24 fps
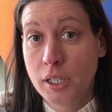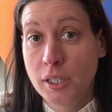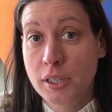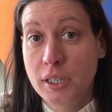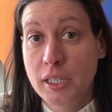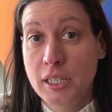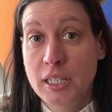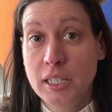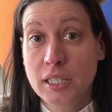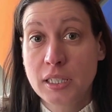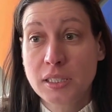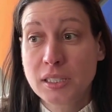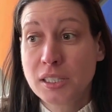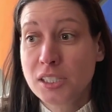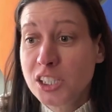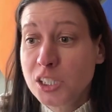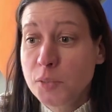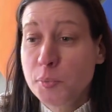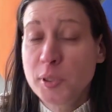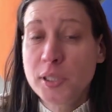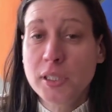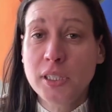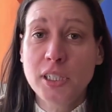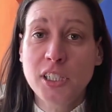The
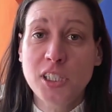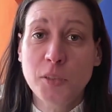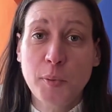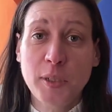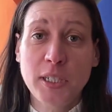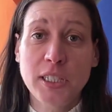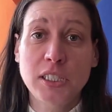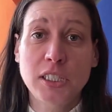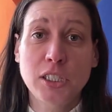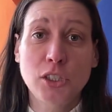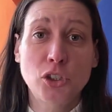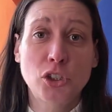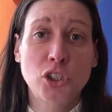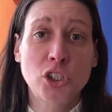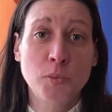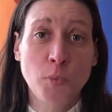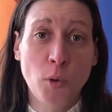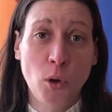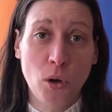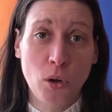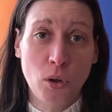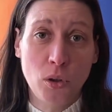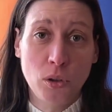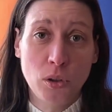accessibility space is
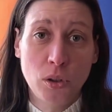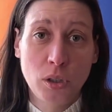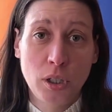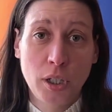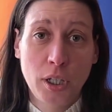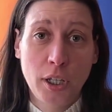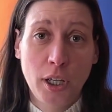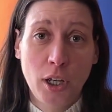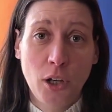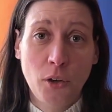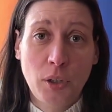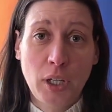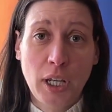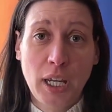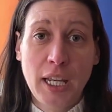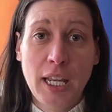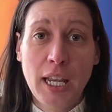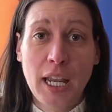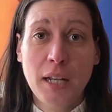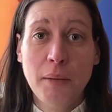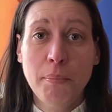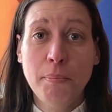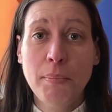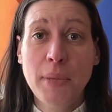small. Okay,
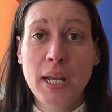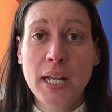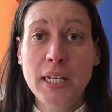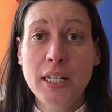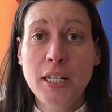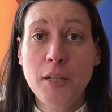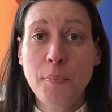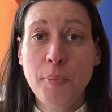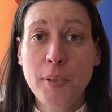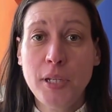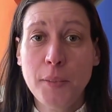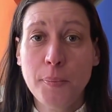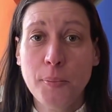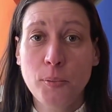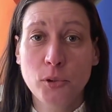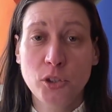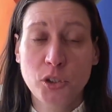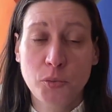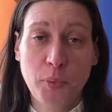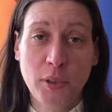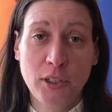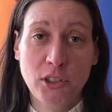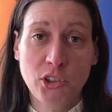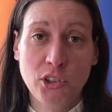and many people
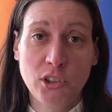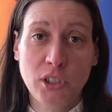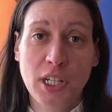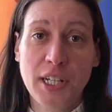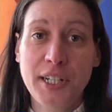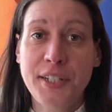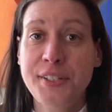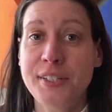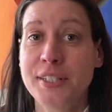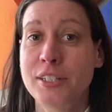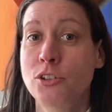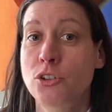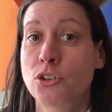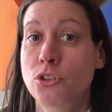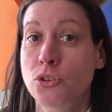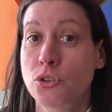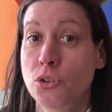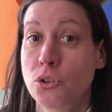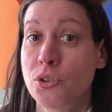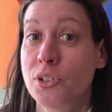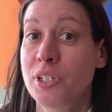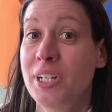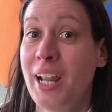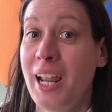specialize in
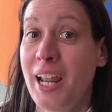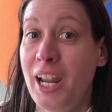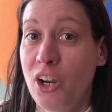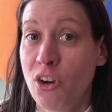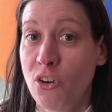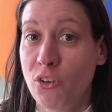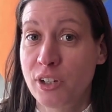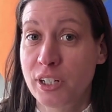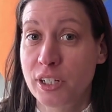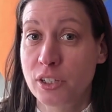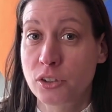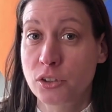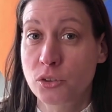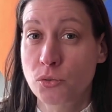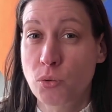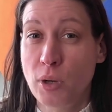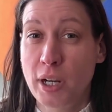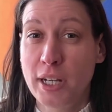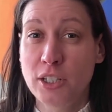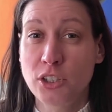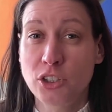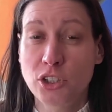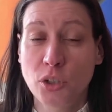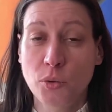certain areas,
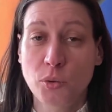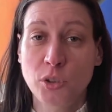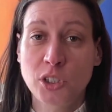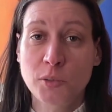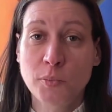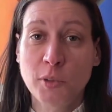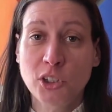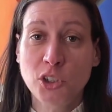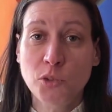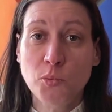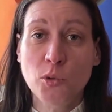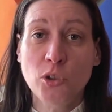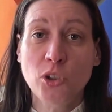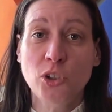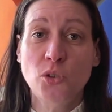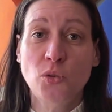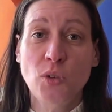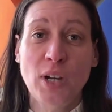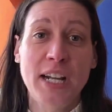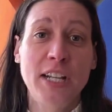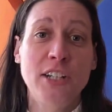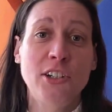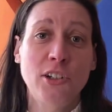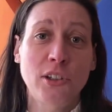right? So it's much more
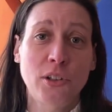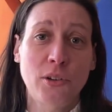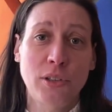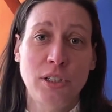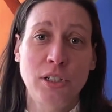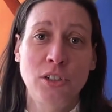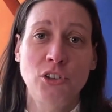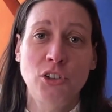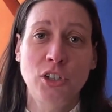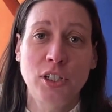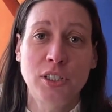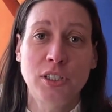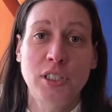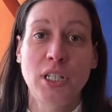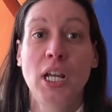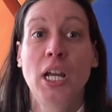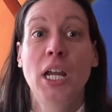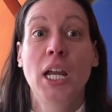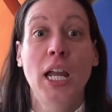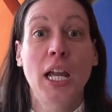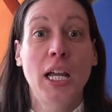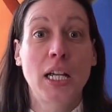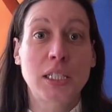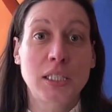granular than just
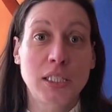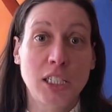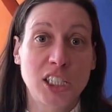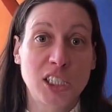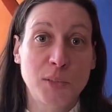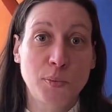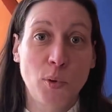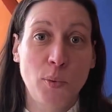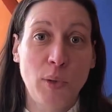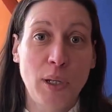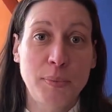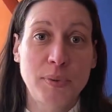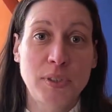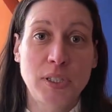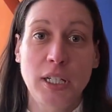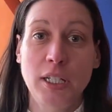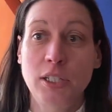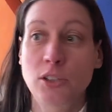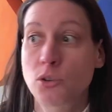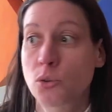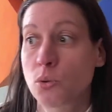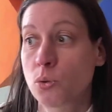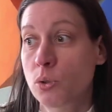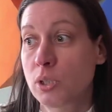accessible
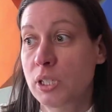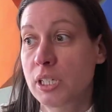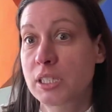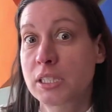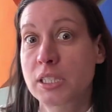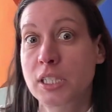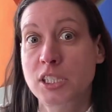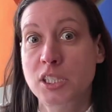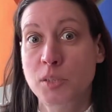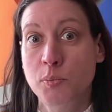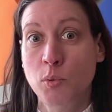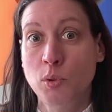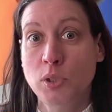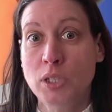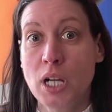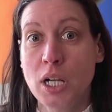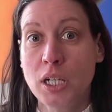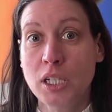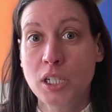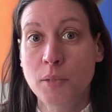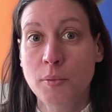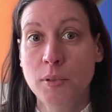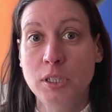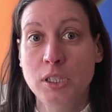websites or accessible
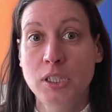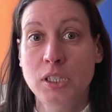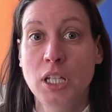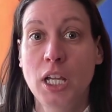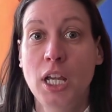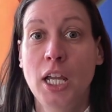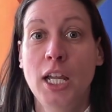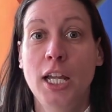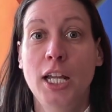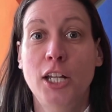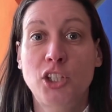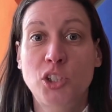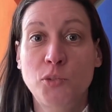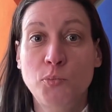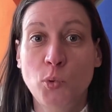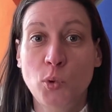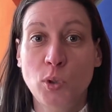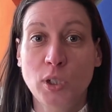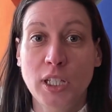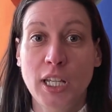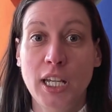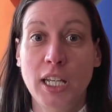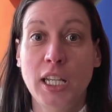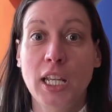documents. It's
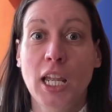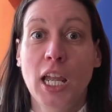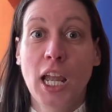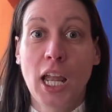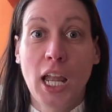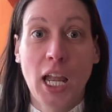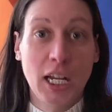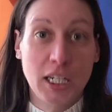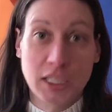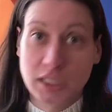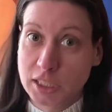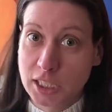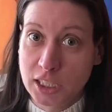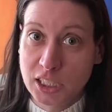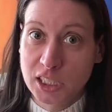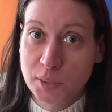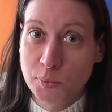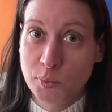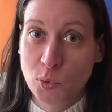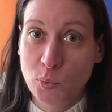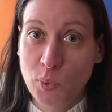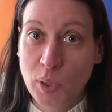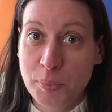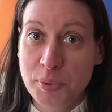more like
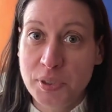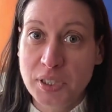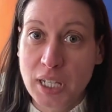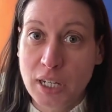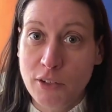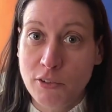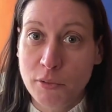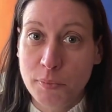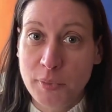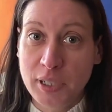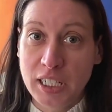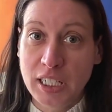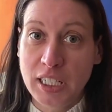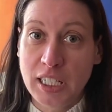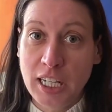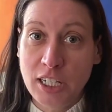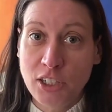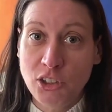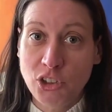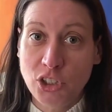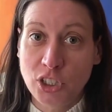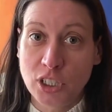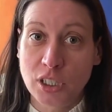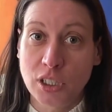accessible website
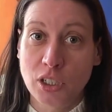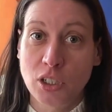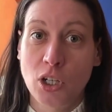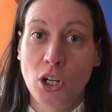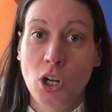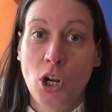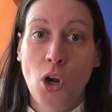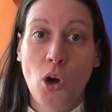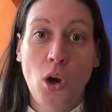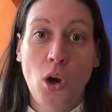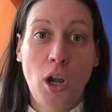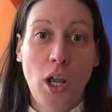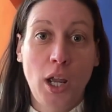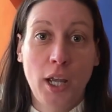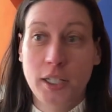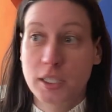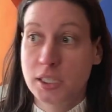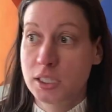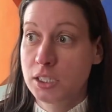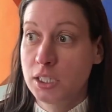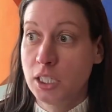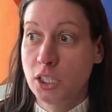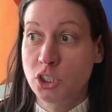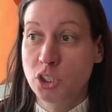remediation,
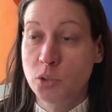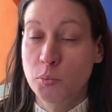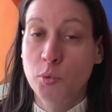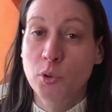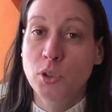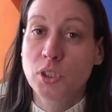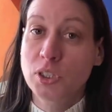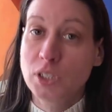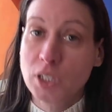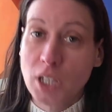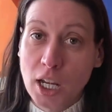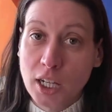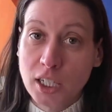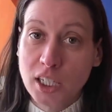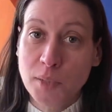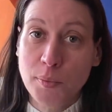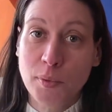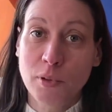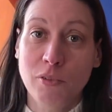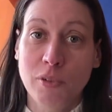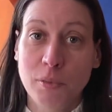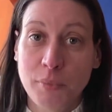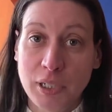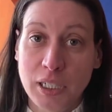accessible
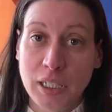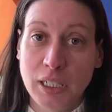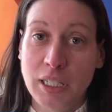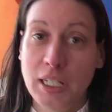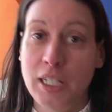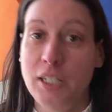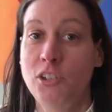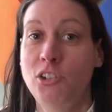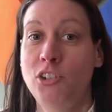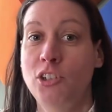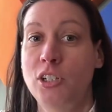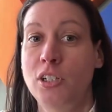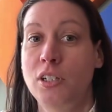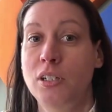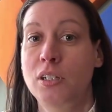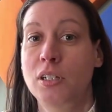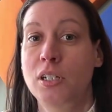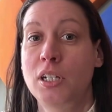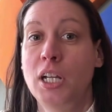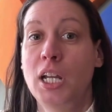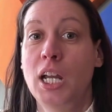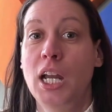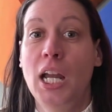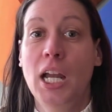document remediation,
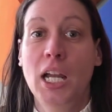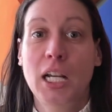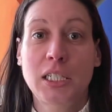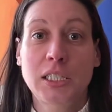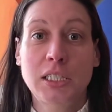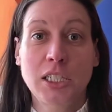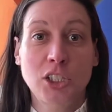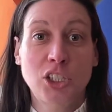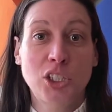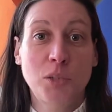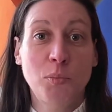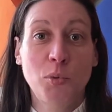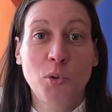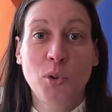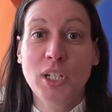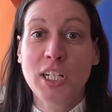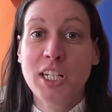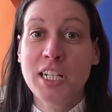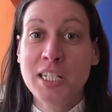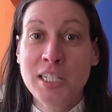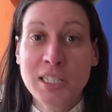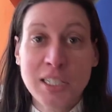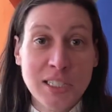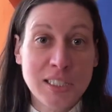accessible
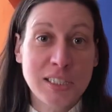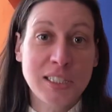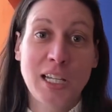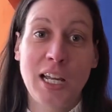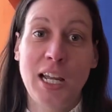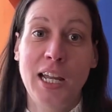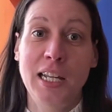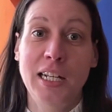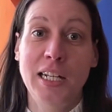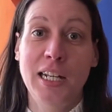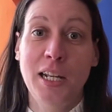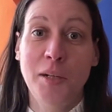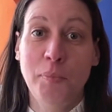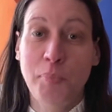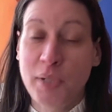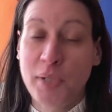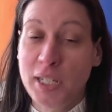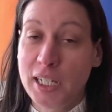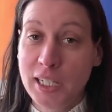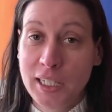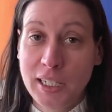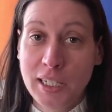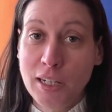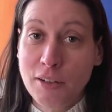InDesign and
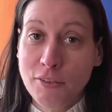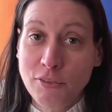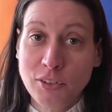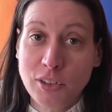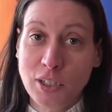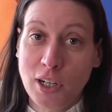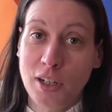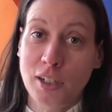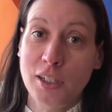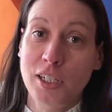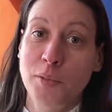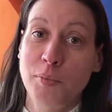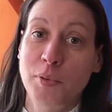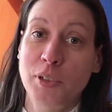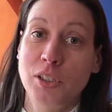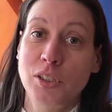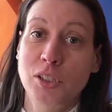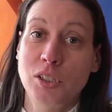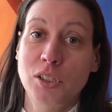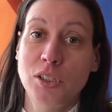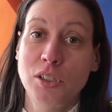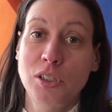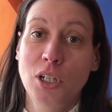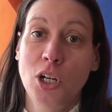PDF
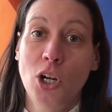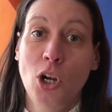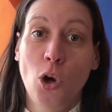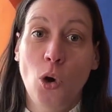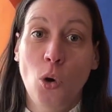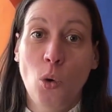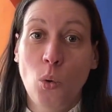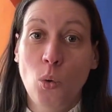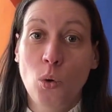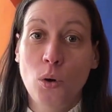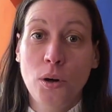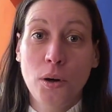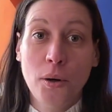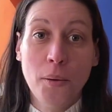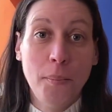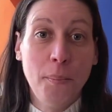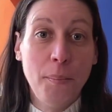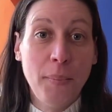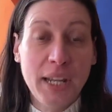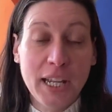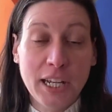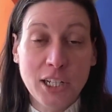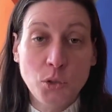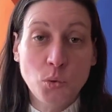documents, or
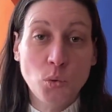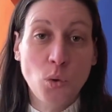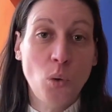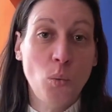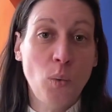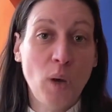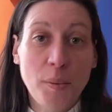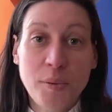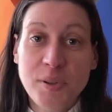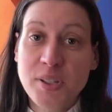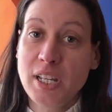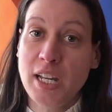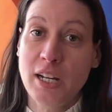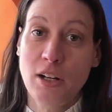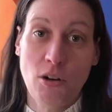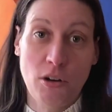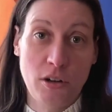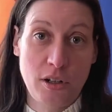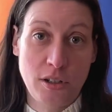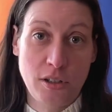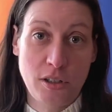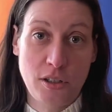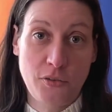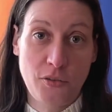manual website
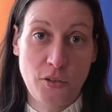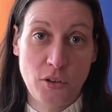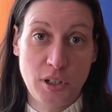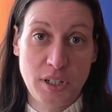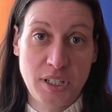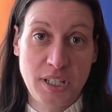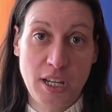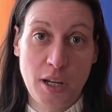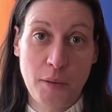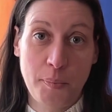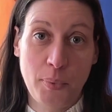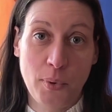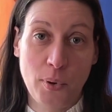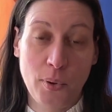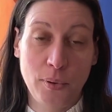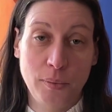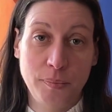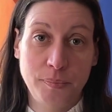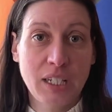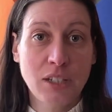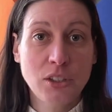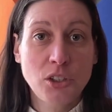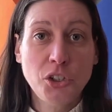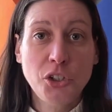audits, for example.
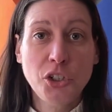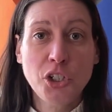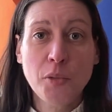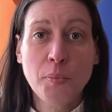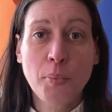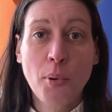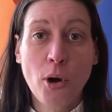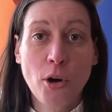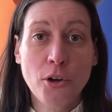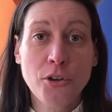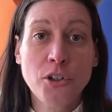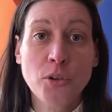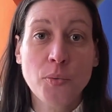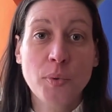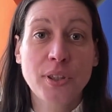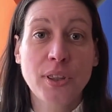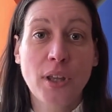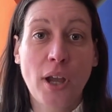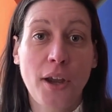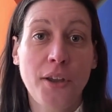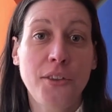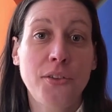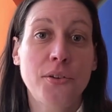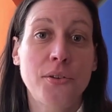So you can partner with
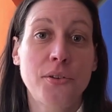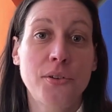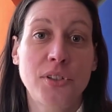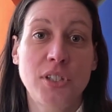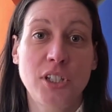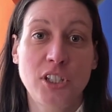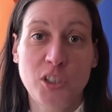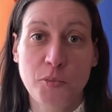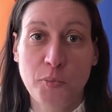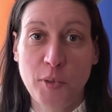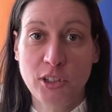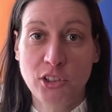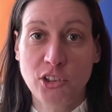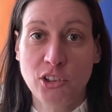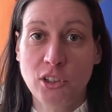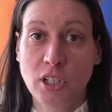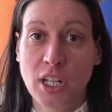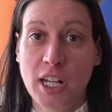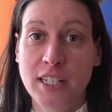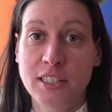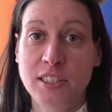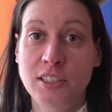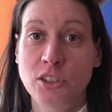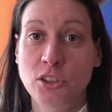others that
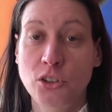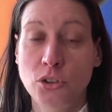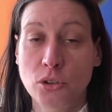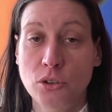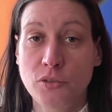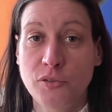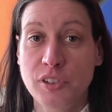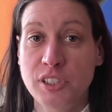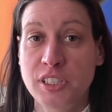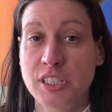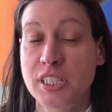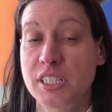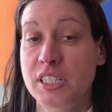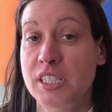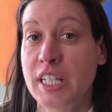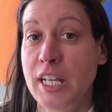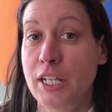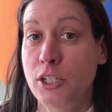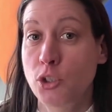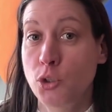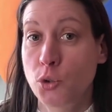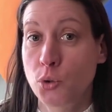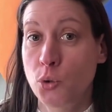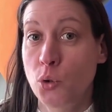specialize in services
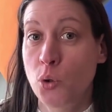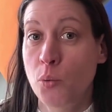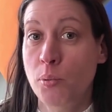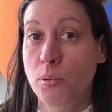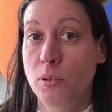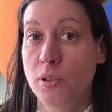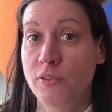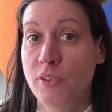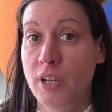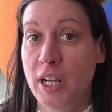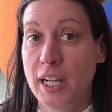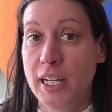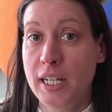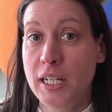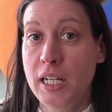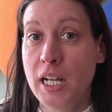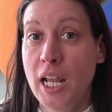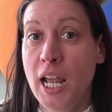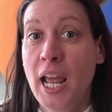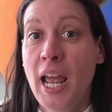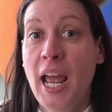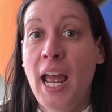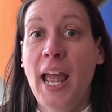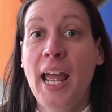that you don't provide
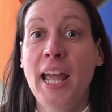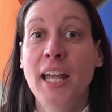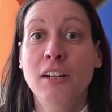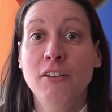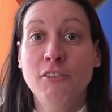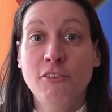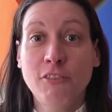and